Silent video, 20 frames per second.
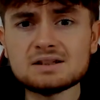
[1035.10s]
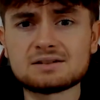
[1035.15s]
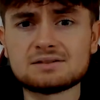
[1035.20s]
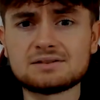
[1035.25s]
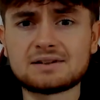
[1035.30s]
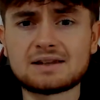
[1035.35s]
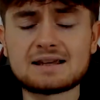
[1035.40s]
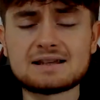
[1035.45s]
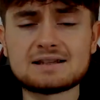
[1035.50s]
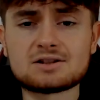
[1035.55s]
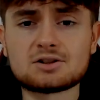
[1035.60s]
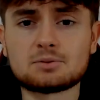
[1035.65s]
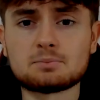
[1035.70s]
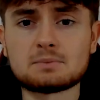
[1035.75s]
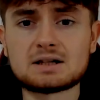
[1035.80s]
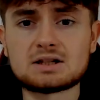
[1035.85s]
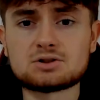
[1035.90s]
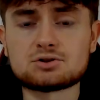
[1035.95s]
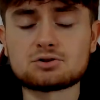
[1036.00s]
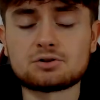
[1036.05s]
take as
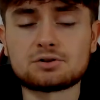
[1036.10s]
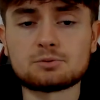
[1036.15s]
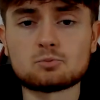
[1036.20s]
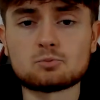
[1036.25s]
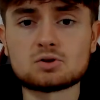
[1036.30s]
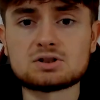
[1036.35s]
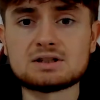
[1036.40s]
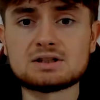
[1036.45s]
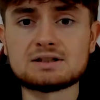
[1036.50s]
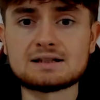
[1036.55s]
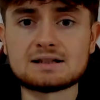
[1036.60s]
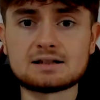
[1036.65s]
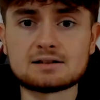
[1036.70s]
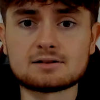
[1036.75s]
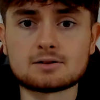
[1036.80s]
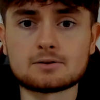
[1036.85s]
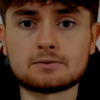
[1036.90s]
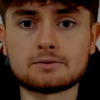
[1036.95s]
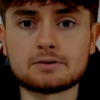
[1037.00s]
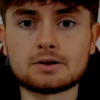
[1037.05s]
many shots in which he did
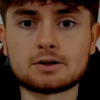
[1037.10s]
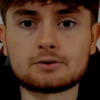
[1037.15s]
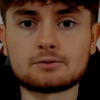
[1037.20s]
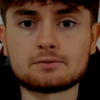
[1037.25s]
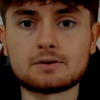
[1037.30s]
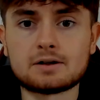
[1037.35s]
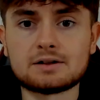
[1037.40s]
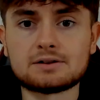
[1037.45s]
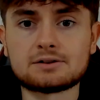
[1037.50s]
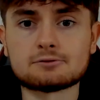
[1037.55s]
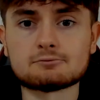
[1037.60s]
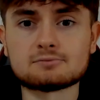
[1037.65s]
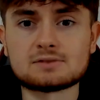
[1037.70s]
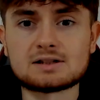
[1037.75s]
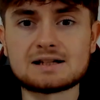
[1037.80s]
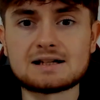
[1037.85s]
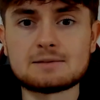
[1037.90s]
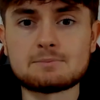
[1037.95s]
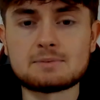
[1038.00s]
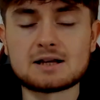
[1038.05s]
in the first fight and
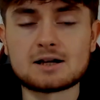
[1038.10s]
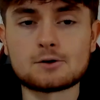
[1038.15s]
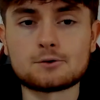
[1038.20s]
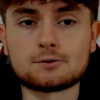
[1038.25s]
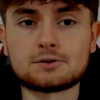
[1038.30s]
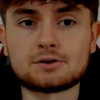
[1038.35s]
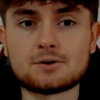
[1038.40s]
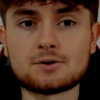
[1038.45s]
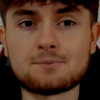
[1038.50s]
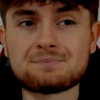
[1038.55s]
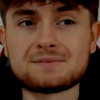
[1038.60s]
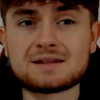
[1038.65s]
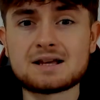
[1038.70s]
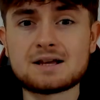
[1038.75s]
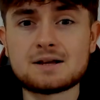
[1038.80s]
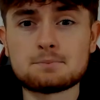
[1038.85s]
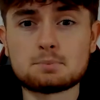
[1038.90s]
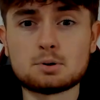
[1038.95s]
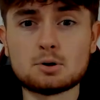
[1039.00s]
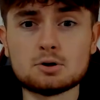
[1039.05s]
really be able to
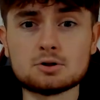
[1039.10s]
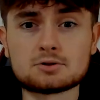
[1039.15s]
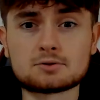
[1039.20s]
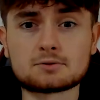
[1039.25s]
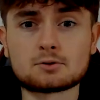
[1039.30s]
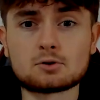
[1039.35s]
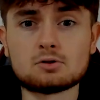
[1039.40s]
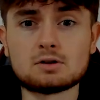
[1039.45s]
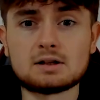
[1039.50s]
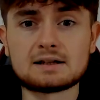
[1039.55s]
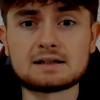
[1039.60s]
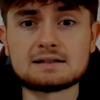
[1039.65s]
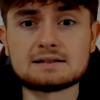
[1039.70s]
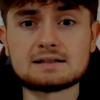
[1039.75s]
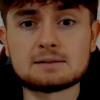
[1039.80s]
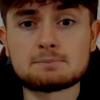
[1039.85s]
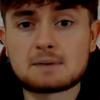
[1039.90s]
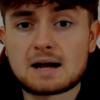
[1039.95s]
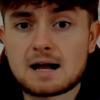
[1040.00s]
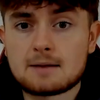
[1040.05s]
push through like he
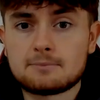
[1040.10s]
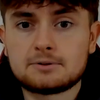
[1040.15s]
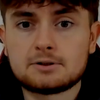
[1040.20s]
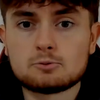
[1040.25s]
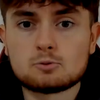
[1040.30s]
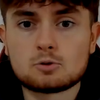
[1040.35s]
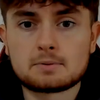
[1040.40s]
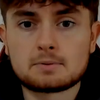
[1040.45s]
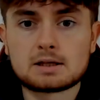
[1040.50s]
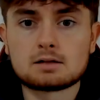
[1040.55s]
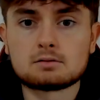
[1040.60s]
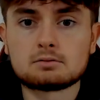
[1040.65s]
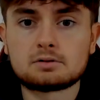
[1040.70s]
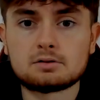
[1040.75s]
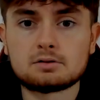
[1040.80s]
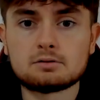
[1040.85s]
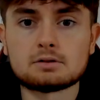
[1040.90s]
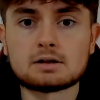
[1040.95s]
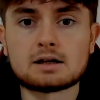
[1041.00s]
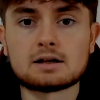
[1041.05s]
did. Perhaps he will be able
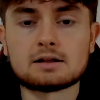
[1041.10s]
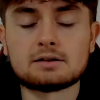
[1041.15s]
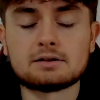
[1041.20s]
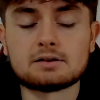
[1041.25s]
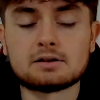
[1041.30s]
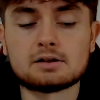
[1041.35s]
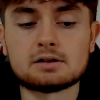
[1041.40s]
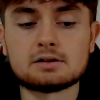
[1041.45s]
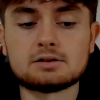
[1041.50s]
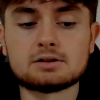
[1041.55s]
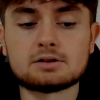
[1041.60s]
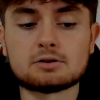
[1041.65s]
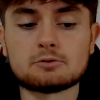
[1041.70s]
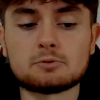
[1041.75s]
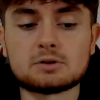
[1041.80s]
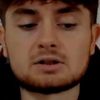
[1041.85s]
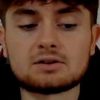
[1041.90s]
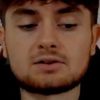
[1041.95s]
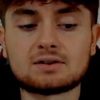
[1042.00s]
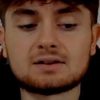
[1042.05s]
to, and
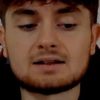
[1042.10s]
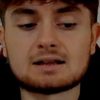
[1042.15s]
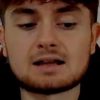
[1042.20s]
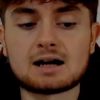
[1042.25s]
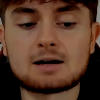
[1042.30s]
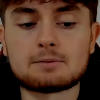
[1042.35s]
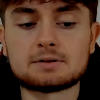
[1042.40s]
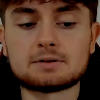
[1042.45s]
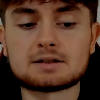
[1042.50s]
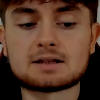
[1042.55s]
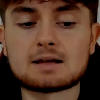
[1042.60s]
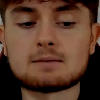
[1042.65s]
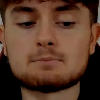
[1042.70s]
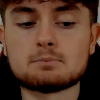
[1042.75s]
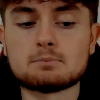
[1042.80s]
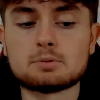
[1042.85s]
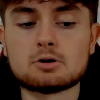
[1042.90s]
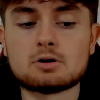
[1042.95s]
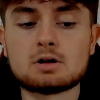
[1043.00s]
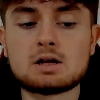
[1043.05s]
we could see that happen
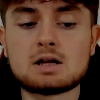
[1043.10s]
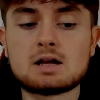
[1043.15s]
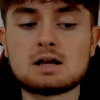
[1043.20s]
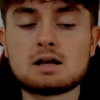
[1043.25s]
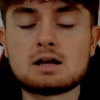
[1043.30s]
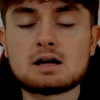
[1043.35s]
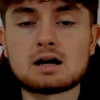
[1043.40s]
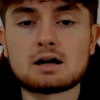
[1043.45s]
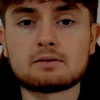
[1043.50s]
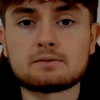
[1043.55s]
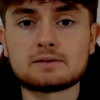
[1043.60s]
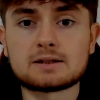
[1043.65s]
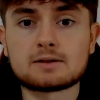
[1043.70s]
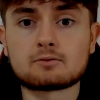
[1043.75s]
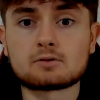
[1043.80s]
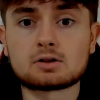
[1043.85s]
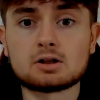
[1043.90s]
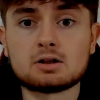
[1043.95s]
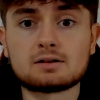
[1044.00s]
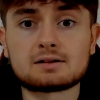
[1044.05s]
again. But I think
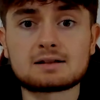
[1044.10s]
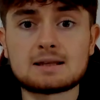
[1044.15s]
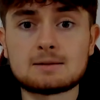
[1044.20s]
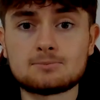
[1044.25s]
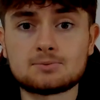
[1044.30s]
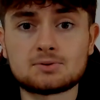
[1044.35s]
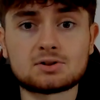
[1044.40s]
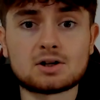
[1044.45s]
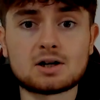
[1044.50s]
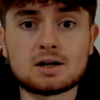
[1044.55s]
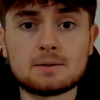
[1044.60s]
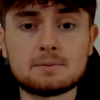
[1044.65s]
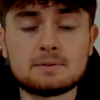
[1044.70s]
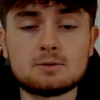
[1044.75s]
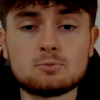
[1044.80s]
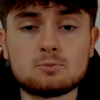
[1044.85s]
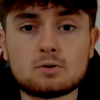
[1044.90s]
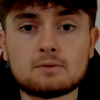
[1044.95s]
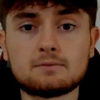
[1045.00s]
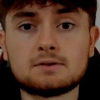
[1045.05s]
if Clark keeps timing
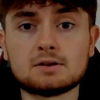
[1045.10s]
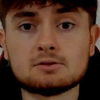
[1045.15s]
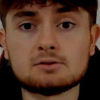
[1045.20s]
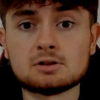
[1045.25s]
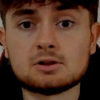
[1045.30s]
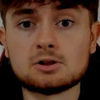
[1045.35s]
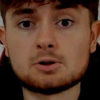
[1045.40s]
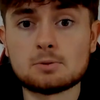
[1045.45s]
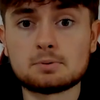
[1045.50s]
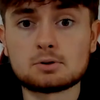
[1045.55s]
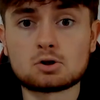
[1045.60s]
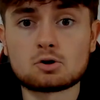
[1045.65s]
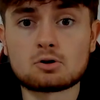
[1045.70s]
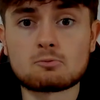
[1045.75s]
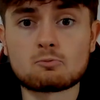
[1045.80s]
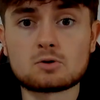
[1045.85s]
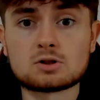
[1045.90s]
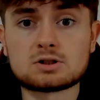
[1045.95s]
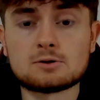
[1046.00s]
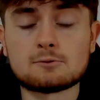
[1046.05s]
him with the uppercut
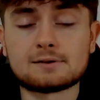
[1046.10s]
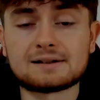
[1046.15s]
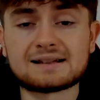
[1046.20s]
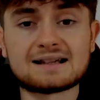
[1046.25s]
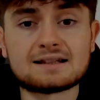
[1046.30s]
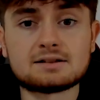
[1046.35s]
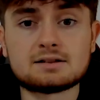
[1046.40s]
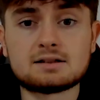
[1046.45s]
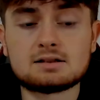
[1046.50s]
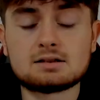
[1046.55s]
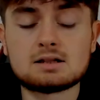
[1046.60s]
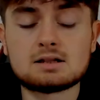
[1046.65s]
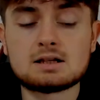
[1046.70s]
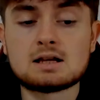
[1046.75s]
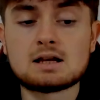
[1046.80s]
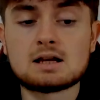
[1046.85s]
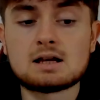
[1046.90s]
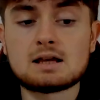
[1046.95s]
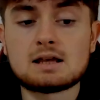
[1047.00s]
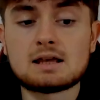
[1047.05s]
in which he was landing,
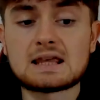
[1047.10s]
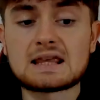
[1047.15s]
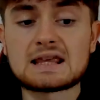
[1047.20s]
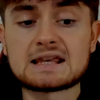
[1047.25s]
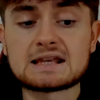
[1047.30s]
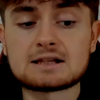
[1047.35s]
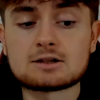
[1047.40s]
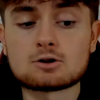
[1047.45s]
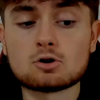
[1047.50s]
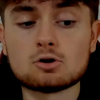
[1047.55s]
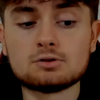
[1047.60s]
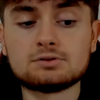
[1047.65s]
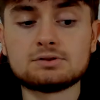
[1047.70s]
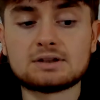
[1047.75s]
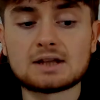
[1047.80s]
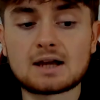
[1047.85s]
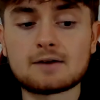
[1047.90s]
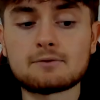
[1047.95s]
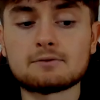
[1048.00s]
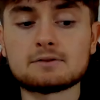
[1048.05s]
he could
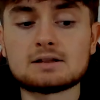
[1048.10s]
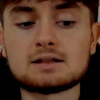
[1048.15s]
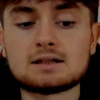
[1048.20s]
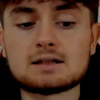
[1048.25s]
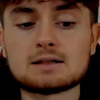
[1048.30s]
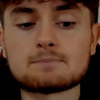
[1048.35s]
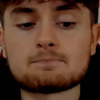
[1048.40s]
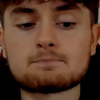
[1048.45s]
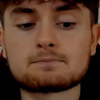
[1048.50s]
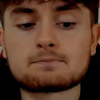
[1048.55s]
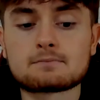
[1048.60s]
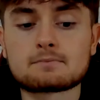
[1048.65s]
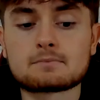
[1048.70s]
definitely,